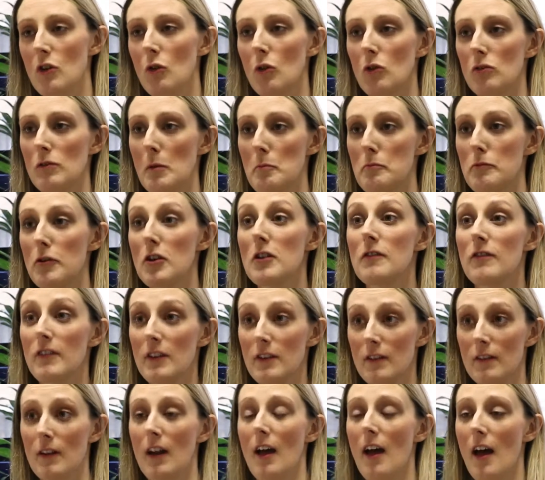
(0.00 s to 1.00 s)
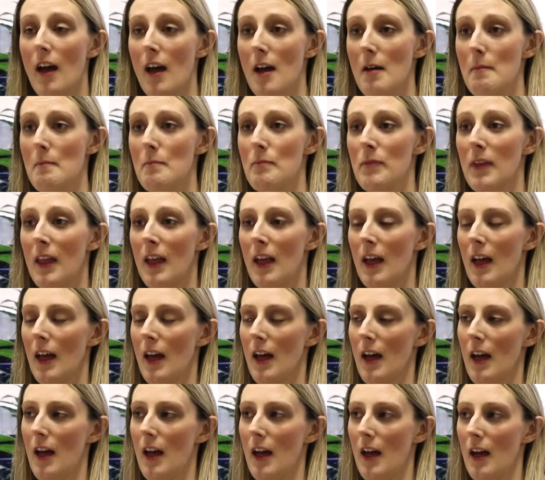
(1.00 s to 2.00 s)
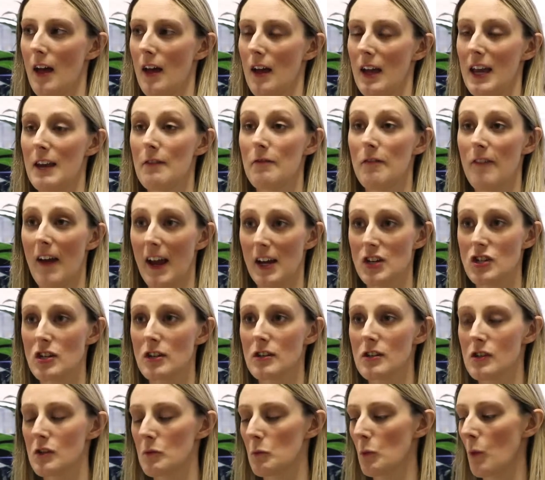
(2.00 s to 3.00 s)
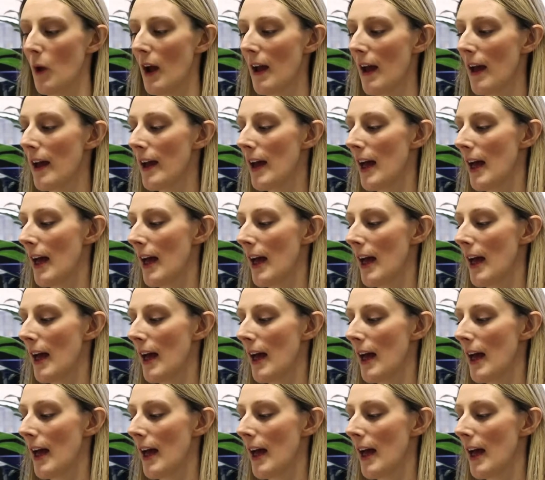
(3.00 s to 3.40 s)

or a proven infection somewhere,